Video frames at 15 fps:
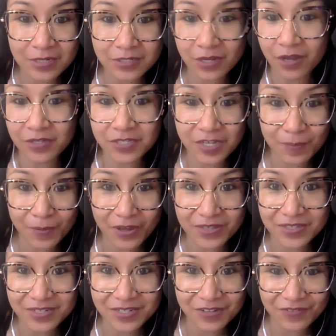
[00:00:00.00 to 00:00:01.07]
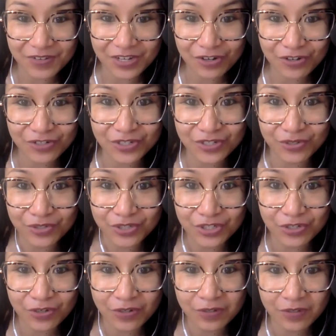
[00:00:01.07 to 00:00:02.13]
toxic positivity or
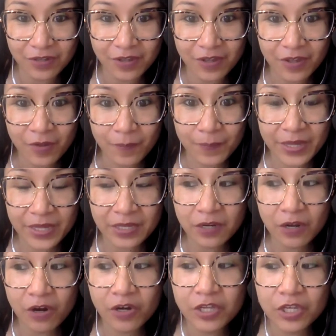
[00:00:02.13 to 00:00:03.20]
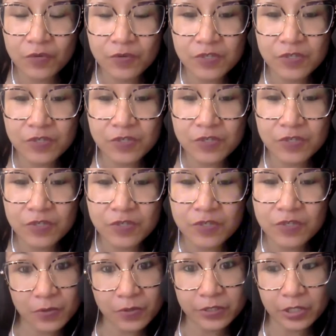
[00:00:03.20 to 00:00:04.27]
delusional, but are you responding
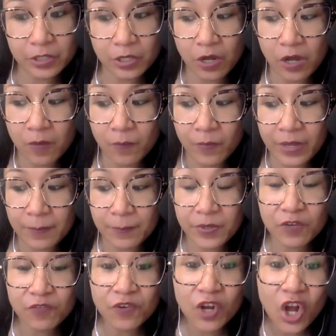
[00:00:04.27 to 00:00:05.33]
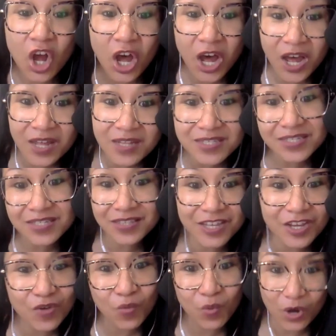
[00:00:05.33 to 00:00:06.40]
to people in a calm way? But if you're
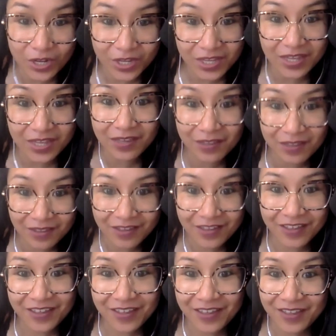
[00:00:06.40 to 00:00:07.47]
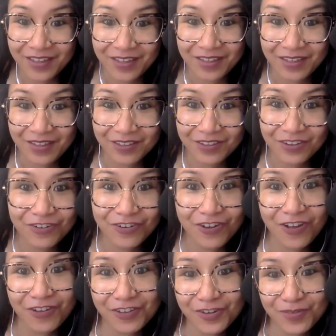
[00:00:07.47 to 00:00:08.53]
constantly working, you're
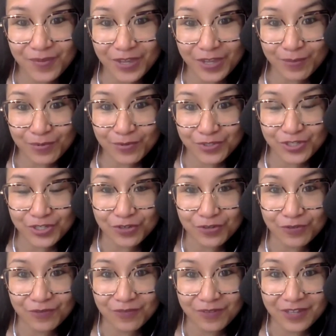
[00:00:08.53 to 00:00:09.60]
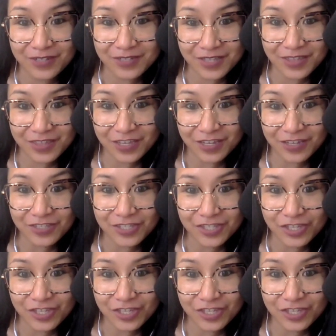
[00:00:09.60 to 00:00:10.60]
not going to be able to and to think. So